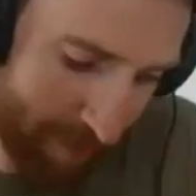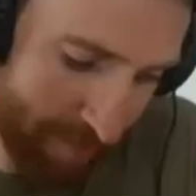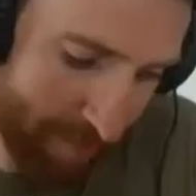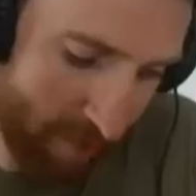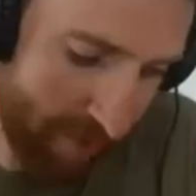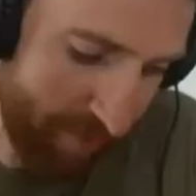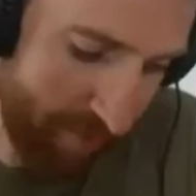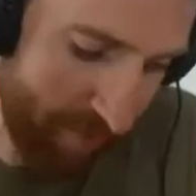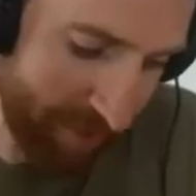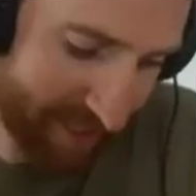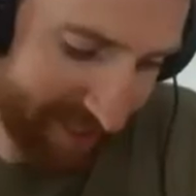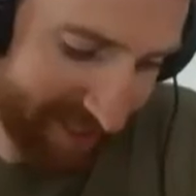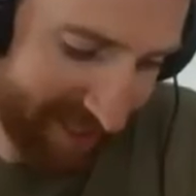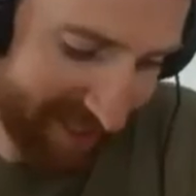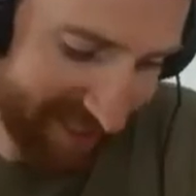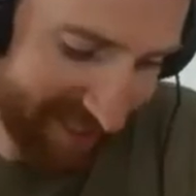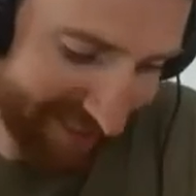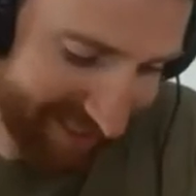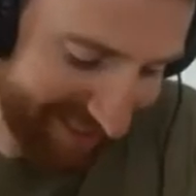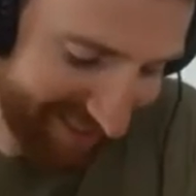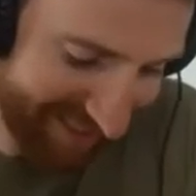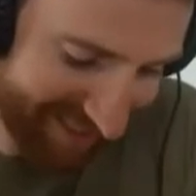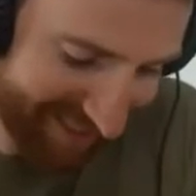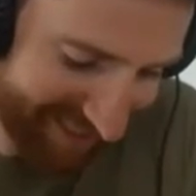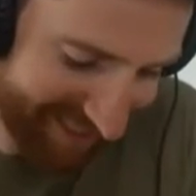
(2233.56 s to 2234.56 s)
move on to this
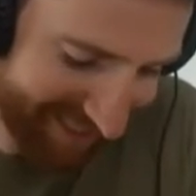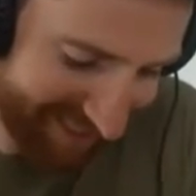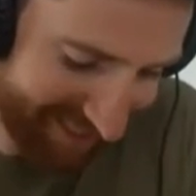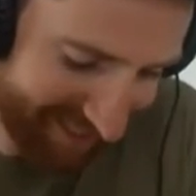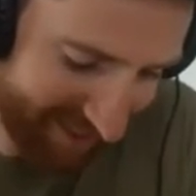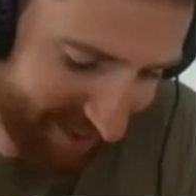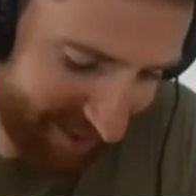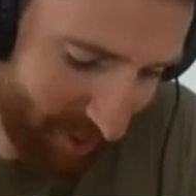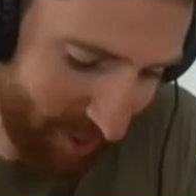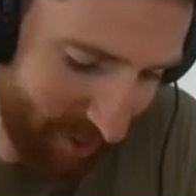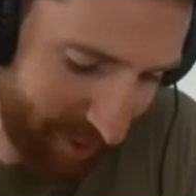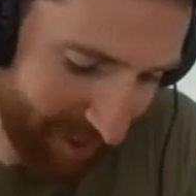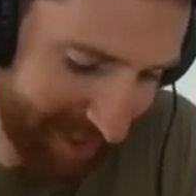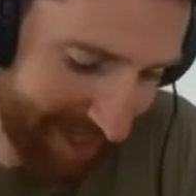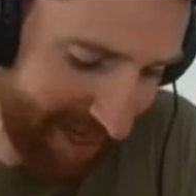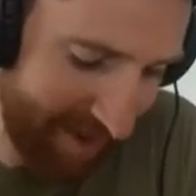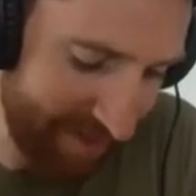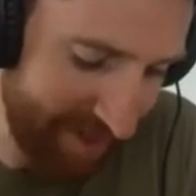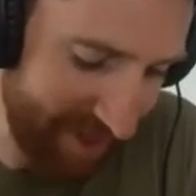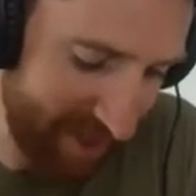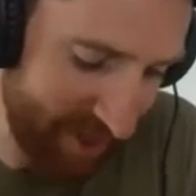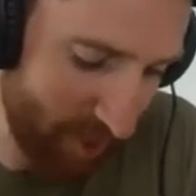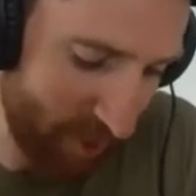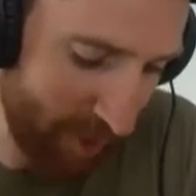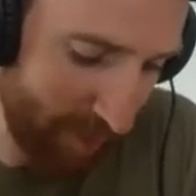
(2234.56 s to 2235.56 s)
because this does not sound
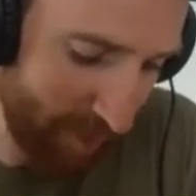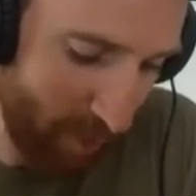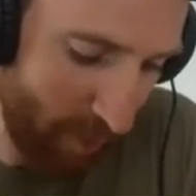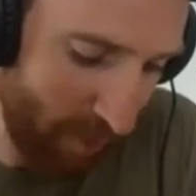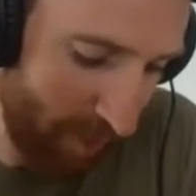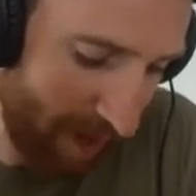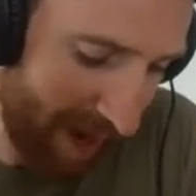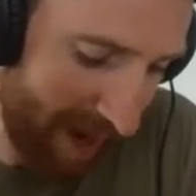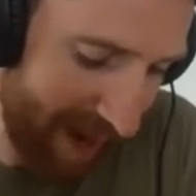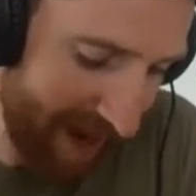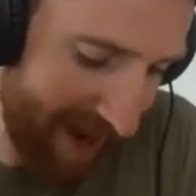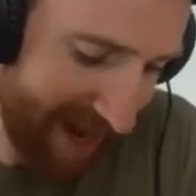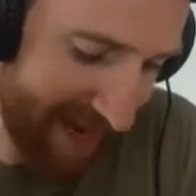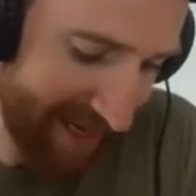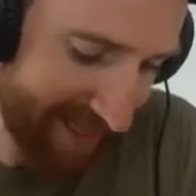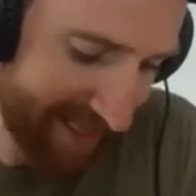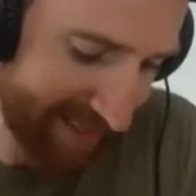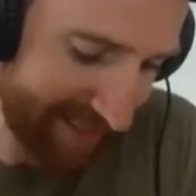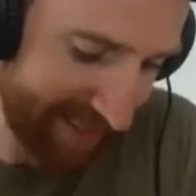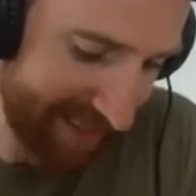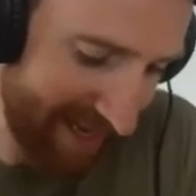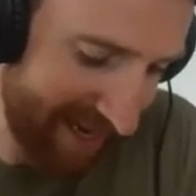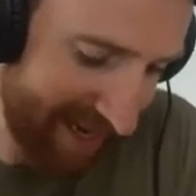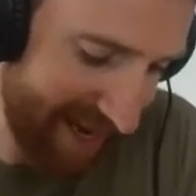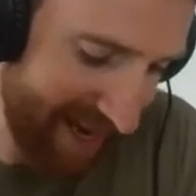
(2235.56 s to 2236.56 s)
enjoyable. I
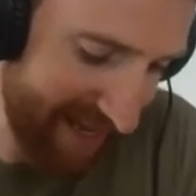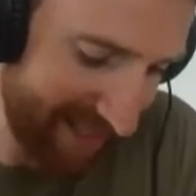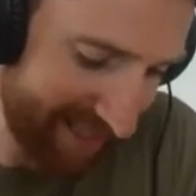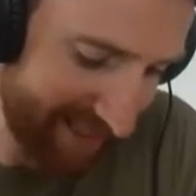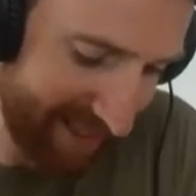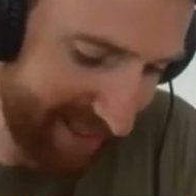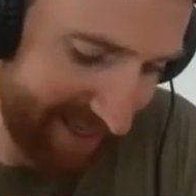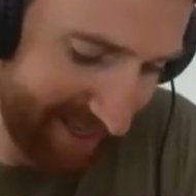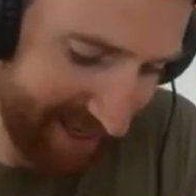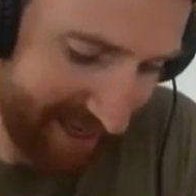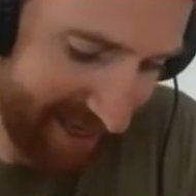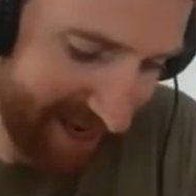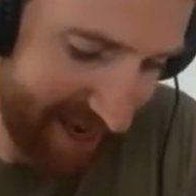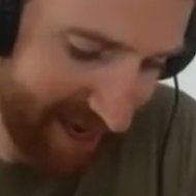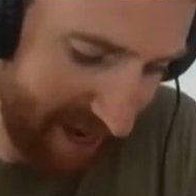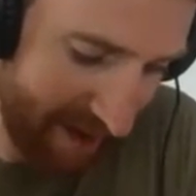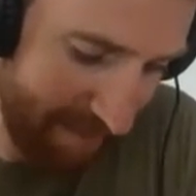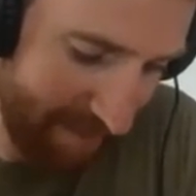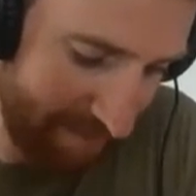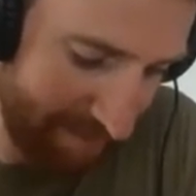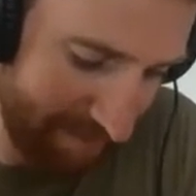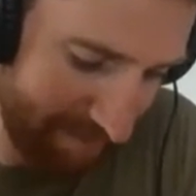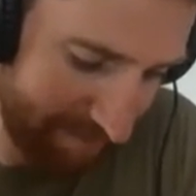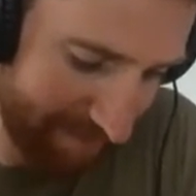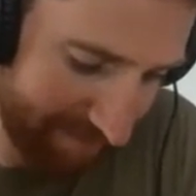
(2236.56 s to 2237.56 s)
asked in the
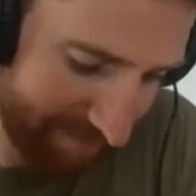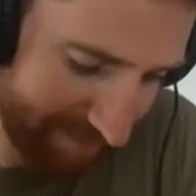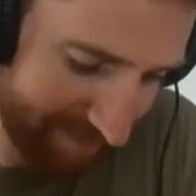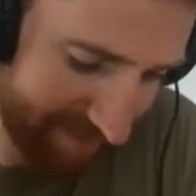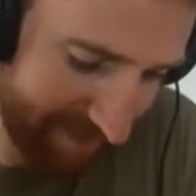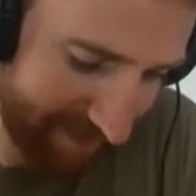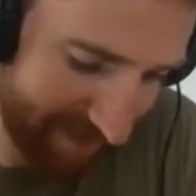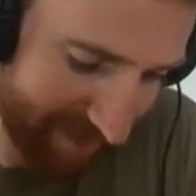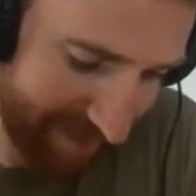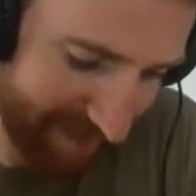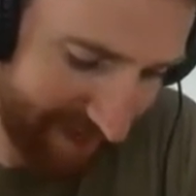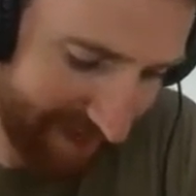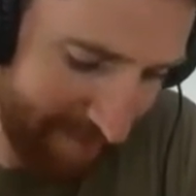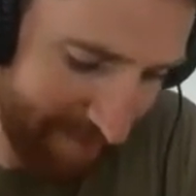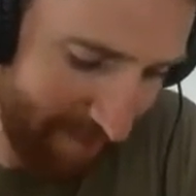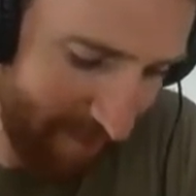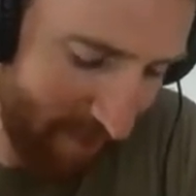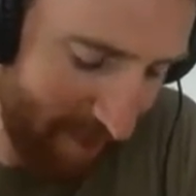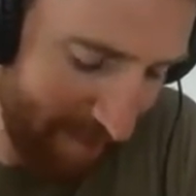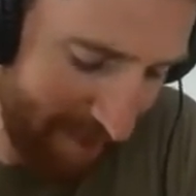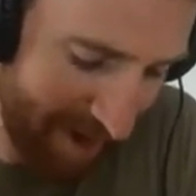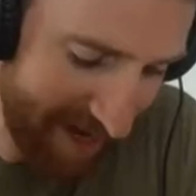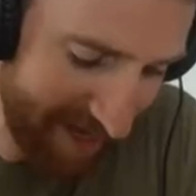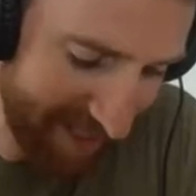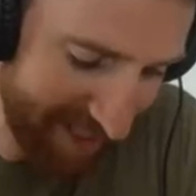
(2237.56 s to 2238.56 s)
on
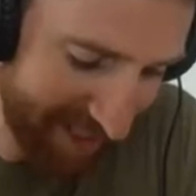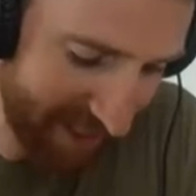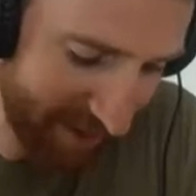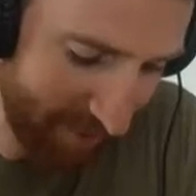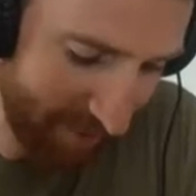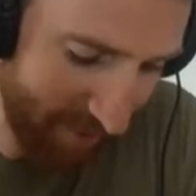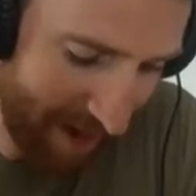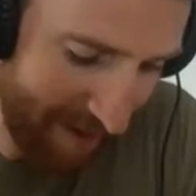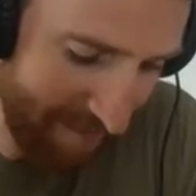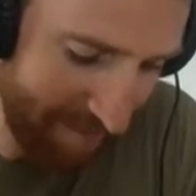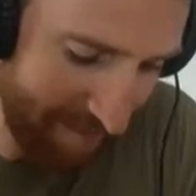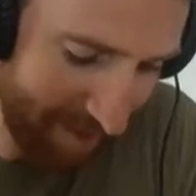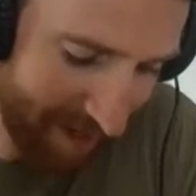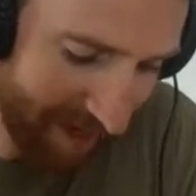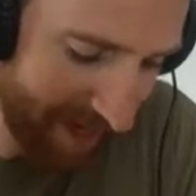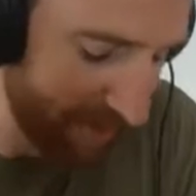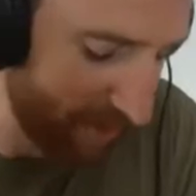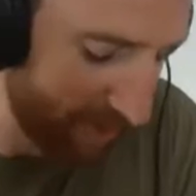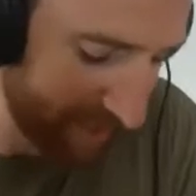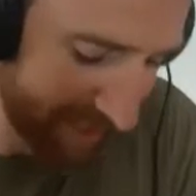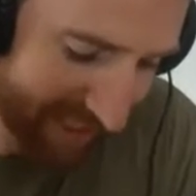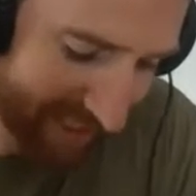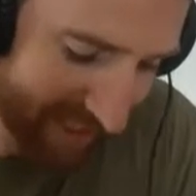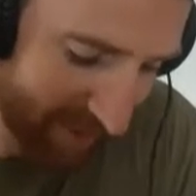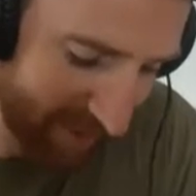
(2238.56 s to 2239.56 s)
my Instagram. I
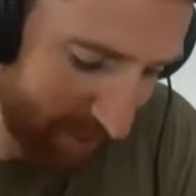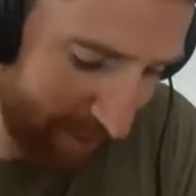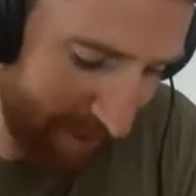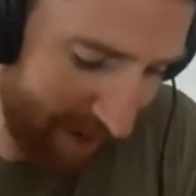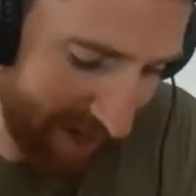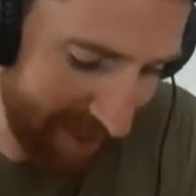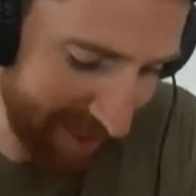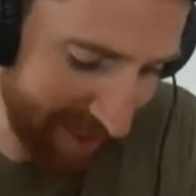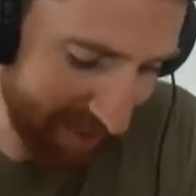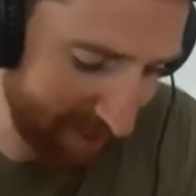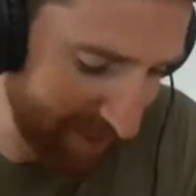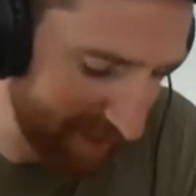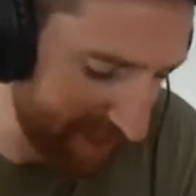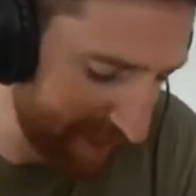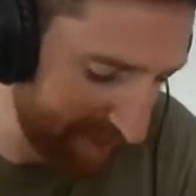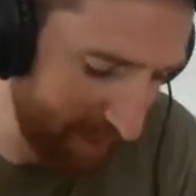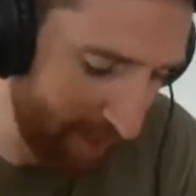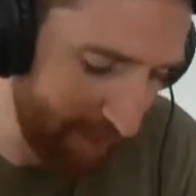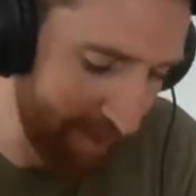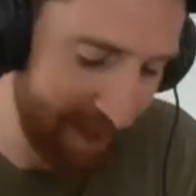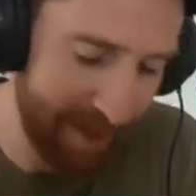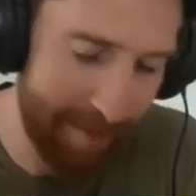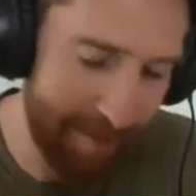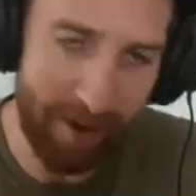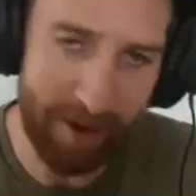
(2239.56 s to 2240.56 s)
got 6 replies, which is
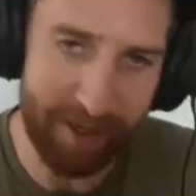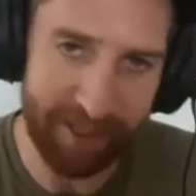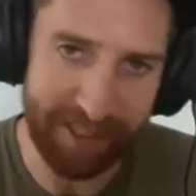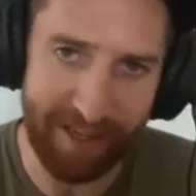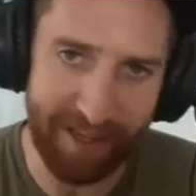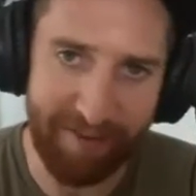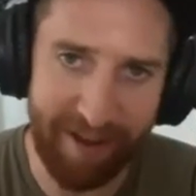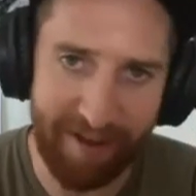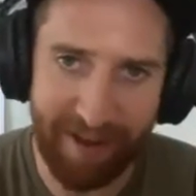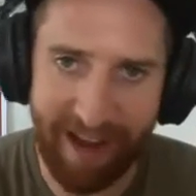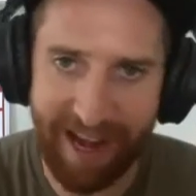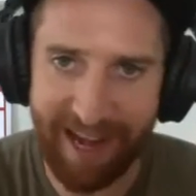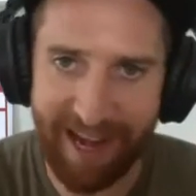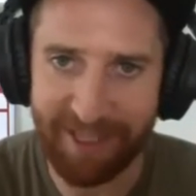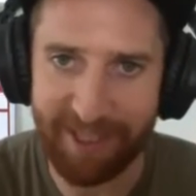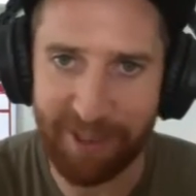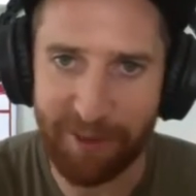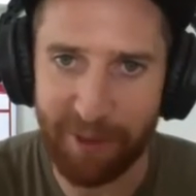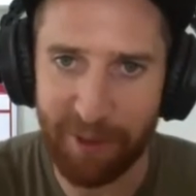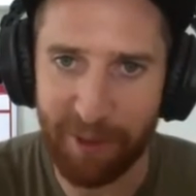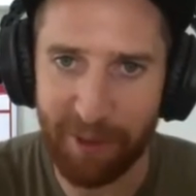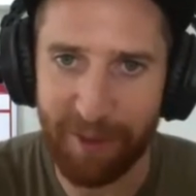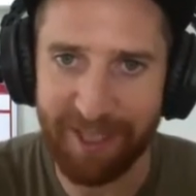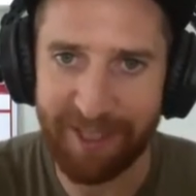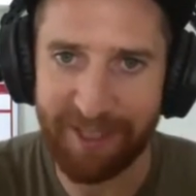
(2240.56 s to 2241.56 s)
probably the most I've ever had to
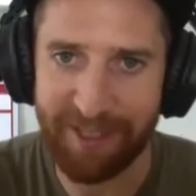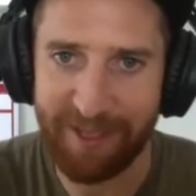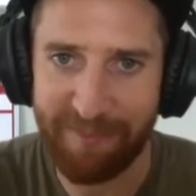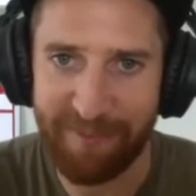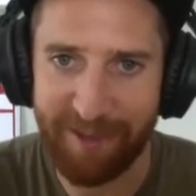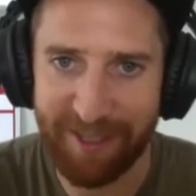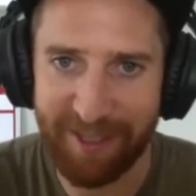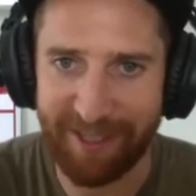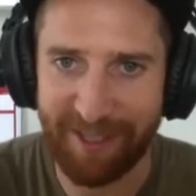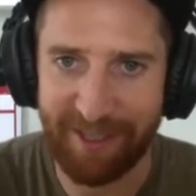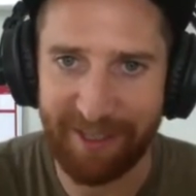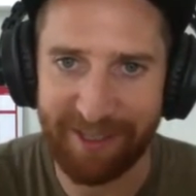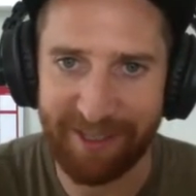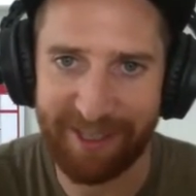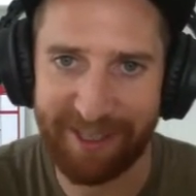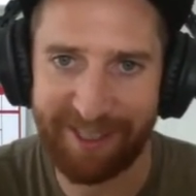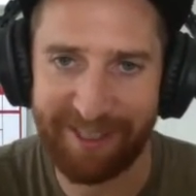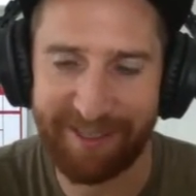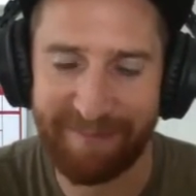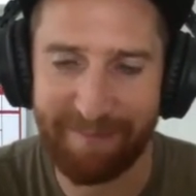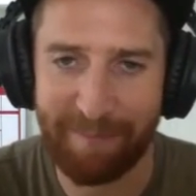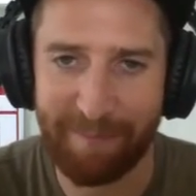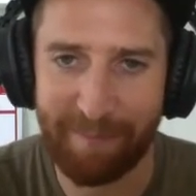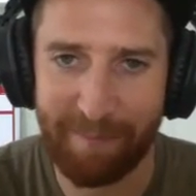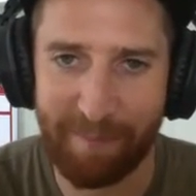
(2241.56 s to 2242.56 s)
a question, which I
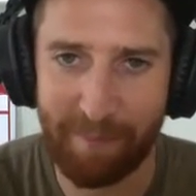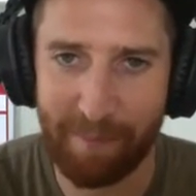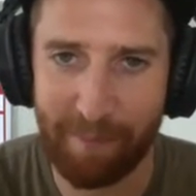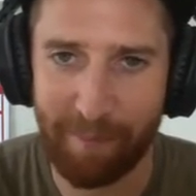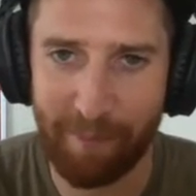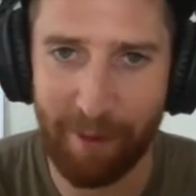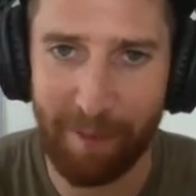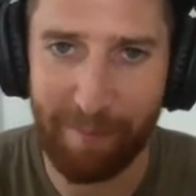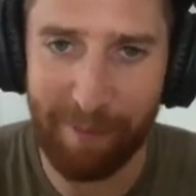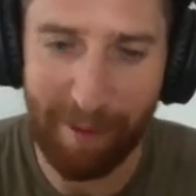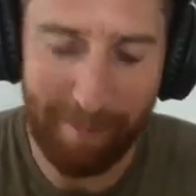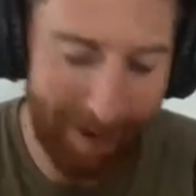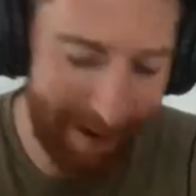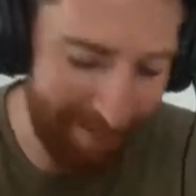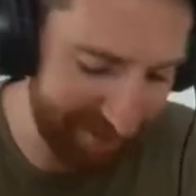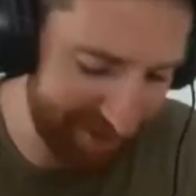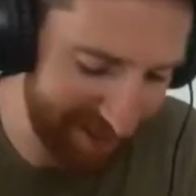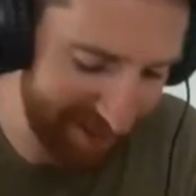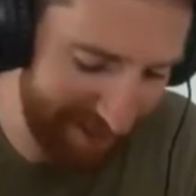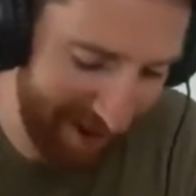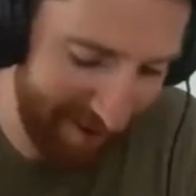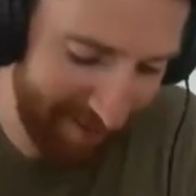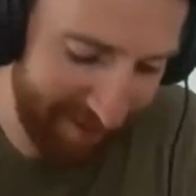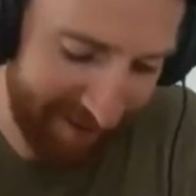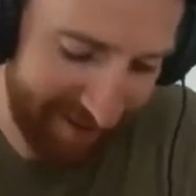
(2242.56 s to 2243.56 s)
was proper pumped
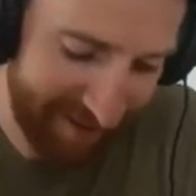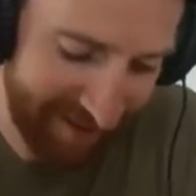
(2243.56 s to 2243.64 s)
about.